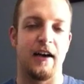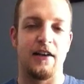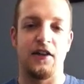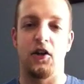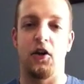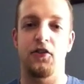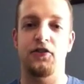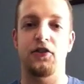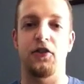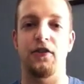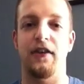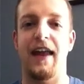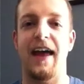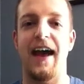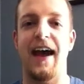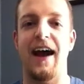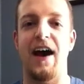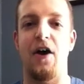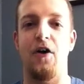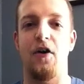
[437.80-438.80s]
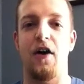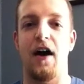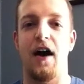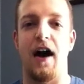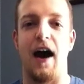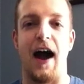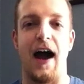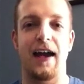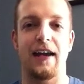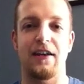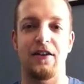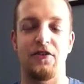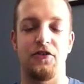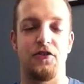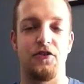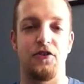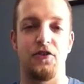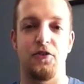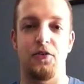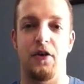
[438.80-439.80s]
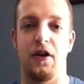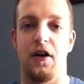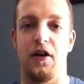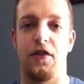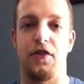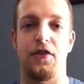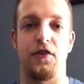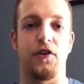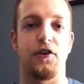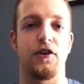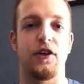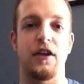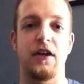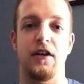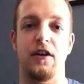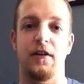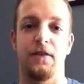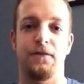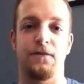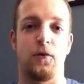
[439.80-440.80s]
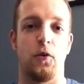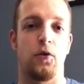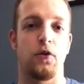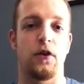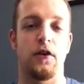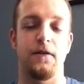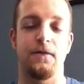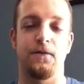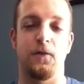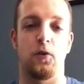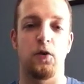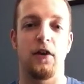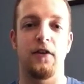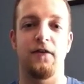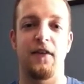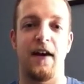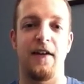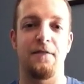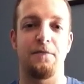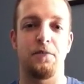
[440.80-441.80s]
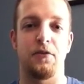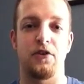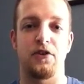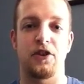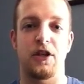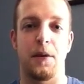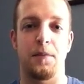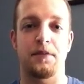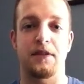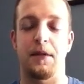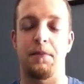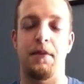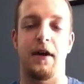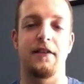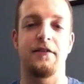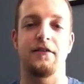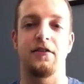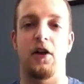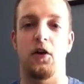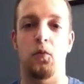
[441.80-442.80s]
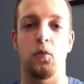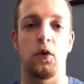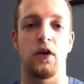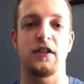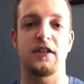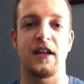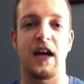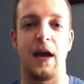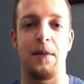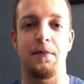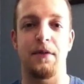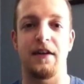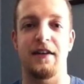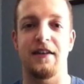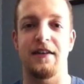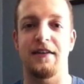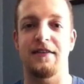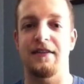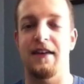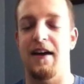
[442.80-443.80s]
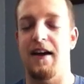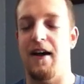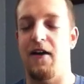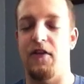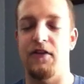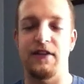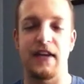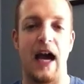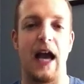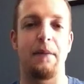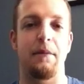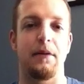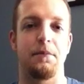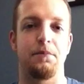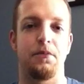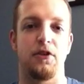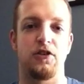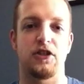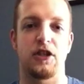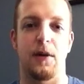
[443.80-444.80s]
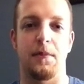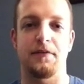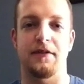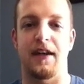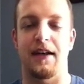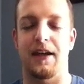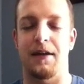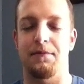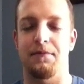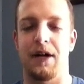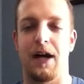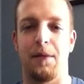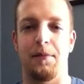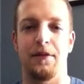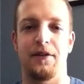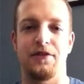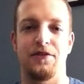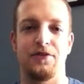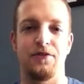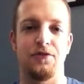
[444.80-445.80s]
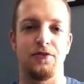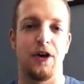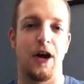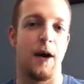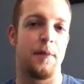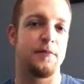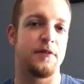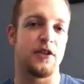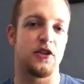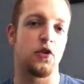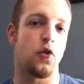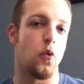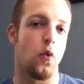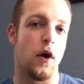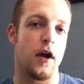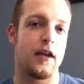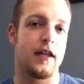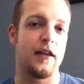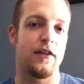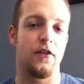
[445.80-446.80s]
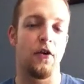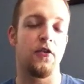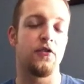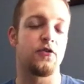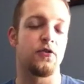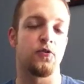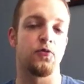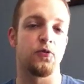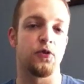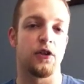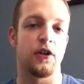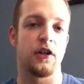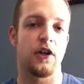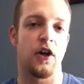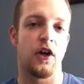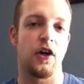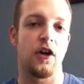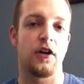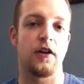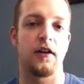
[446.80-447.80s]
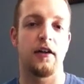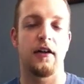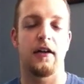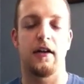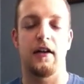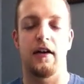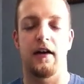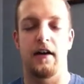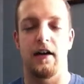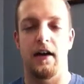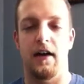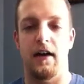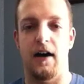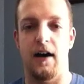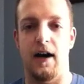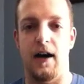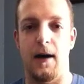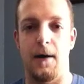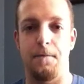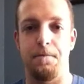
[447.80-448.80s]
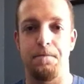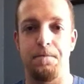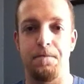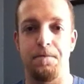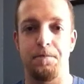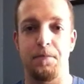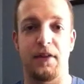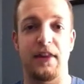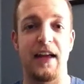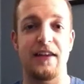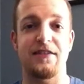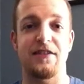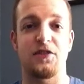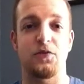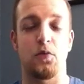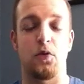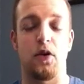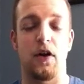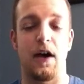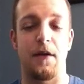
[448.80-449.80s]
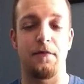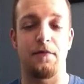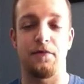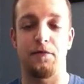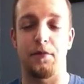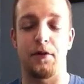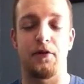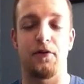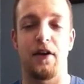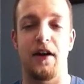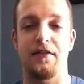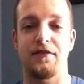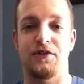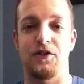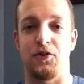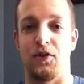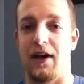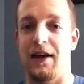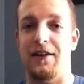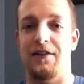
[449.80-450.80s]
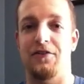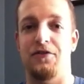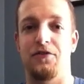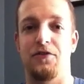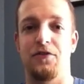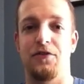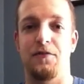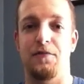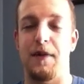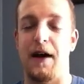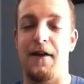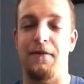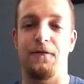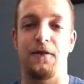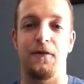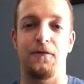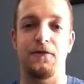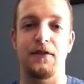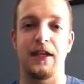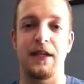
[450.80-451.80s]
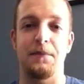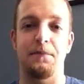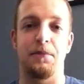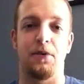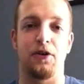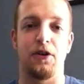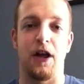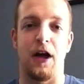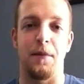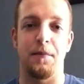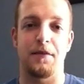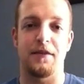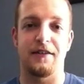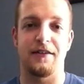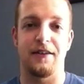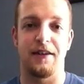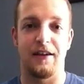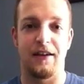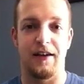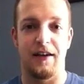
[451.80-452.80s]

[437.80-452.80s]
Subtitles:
You know, so now I can do 30, 40, 45 push-ups depending on which type it is. The diamond push-ups I can probably do up to 20. Those are really hard. But that's just where I've progressed to, and I can do about 15 pull-ups